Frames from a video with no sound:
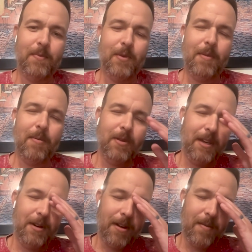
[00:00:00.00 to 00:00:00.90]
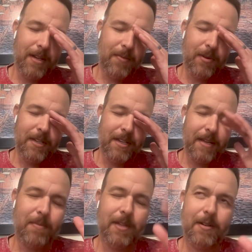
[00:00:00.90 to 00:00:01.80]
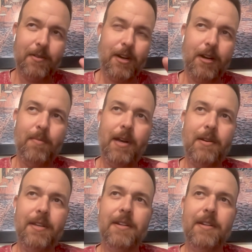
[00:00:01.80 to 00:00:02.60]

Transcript: remember later on when I really sat and thought about it,